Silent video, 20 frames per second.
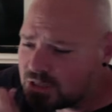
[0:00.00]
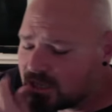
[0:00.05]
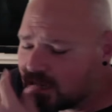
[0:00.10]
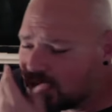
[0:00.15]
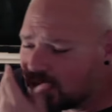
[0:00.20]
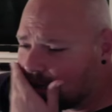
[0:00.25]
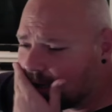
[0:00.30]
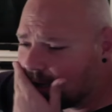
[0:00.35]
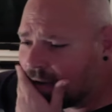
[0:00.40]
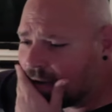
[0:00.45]

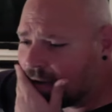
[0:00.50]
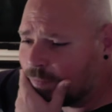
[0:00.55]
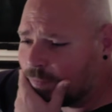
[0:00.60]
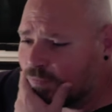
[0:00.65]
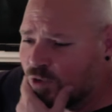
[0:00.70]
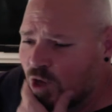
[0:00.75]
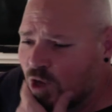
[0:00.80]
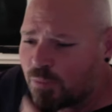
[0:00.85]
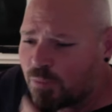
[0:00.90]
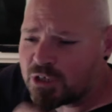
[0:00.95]
it, um,
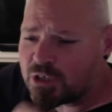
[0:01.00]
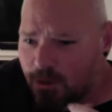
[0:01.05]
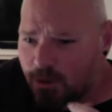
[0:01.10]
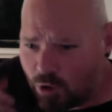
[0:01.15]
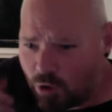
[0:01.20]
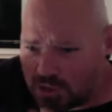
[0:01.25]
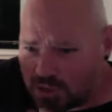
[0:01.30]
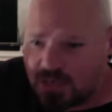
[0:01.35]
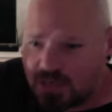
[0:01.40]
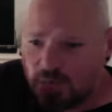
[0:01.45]
not because I
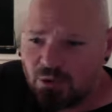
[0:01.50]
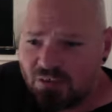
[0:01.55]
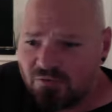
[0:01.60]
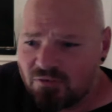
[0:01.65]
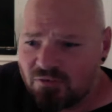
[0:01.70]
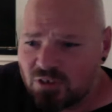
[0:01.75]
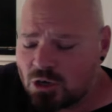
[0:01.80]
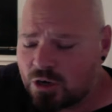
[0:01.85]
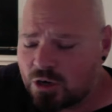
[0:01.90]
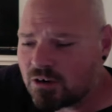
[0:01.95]
wanted to be a
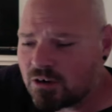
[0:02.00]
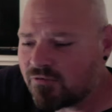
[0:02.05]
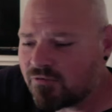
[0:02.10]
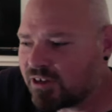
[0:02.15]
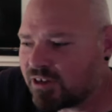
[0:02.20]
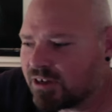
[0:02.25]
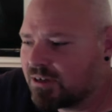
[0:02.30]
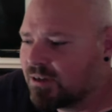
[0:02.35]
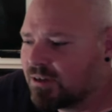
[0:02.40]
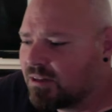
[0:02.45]

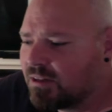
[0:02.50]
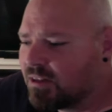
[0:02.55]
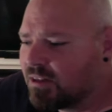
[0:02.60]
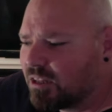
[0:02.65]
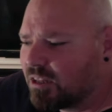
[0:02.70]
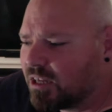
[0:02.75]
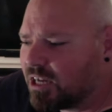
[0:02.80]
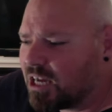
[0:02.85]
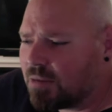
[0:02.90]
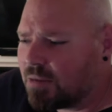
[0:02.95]
photographer,
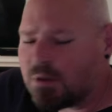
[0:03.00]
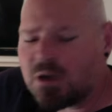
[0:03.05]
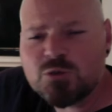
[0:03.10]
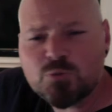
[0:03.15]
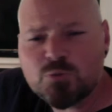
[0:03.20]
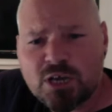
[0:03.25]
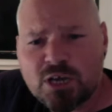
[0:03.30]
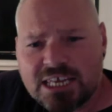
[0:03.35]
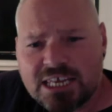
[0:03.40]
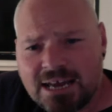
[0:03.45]
um, I was
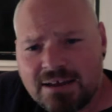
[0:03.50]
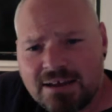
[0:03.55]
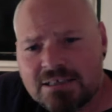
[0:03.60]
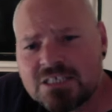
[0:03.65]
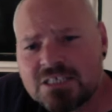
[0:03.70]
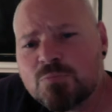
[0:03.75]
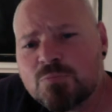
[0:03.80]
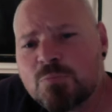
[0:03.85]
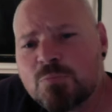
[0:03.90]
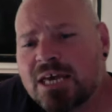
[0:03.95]
working out in
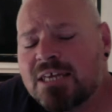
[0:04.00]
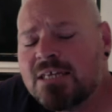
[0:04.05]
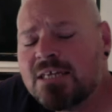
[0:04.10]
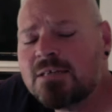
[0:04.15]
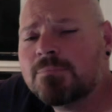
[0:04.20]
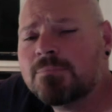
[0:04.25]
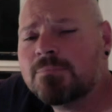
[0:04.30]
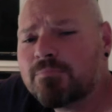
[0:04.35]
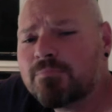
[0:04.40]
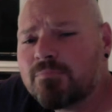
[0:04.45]

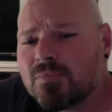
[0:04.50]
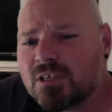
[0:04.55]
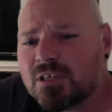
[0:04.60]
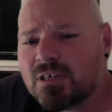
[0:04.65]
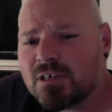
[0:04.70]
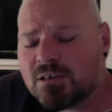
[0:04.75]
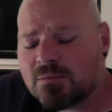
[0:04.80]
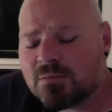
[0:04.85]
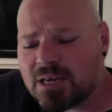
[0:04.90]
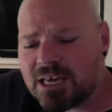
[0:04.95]
Spain.
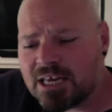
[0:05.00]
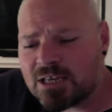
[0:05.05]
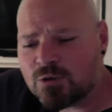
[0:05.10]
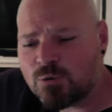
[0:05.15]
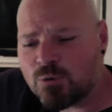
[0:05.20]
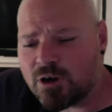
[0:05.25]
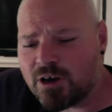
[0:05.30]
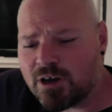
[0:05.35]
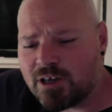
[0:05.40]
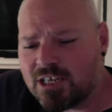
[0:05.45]
Um, I had
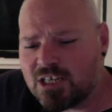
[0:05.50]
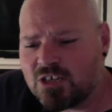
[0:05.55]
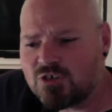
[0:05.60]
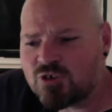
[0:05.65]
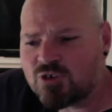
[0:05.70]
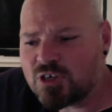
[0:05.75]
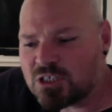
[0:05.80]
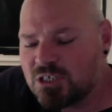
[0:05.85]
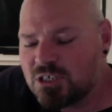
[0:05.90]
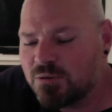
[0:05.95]
quite an
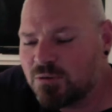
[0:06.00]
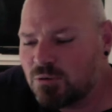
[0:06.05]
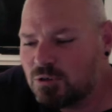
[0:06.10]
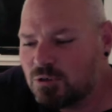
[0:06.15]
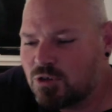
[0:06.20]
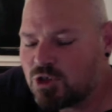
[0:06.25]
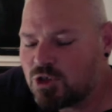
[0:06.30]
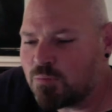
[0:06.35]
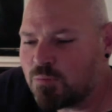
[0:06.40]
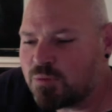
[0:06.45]
interesting
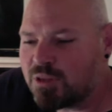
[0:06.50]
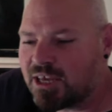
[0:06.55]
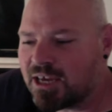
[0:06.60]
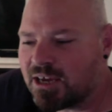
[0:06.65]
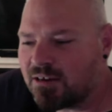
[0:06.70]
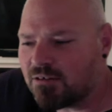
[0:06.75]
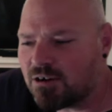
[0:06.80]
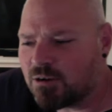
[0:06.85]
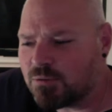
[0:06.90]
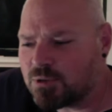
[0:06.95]
job
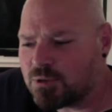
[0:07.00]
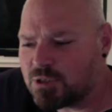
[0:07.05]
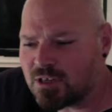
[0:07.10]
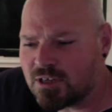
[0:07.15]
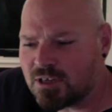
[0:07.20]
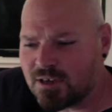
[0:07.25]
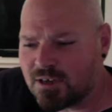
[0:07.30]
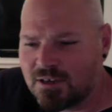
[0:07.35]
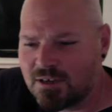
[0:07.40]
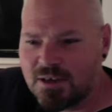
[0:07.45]
there. I was
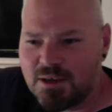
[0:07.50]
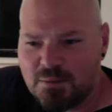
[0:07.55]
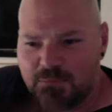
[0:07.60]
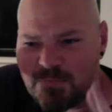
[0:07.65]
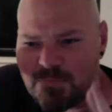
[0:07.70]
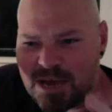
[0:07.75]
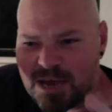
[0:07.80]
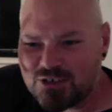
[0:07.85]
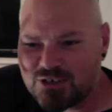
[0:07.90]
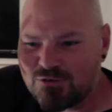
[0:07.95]
the
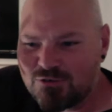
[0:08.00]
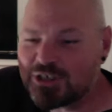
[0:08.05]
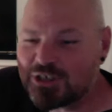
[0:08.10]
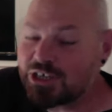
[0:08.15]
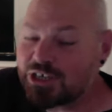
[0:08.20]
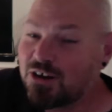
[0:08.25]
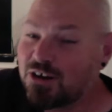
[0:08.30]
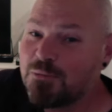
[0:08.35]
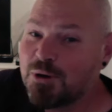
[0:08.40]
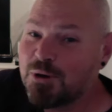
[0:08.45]
master of
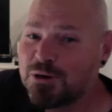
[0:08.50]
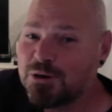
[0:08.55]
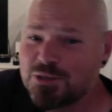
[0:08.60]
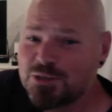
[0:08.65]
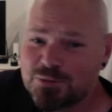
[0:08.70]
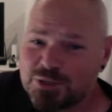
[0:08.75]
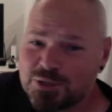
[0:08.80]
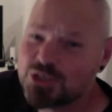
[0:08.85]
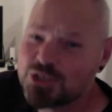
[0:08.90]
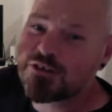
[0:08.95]
ceremonies,
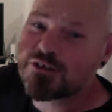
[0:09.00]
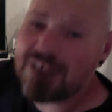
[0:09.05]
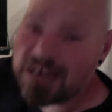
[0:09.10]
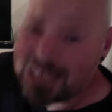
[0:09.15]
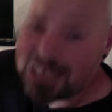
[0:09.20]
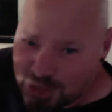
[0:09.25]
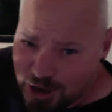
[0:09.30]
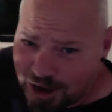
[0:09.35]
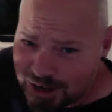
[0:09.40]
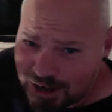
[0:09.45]
which is a great
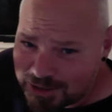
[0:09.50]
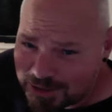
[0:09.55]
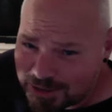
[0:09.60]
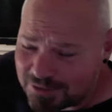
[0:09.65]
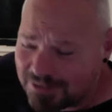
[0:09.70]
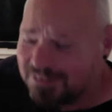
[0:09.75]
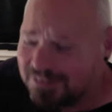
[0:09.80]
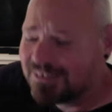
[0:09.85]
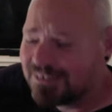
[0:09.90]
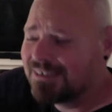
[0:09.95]
title.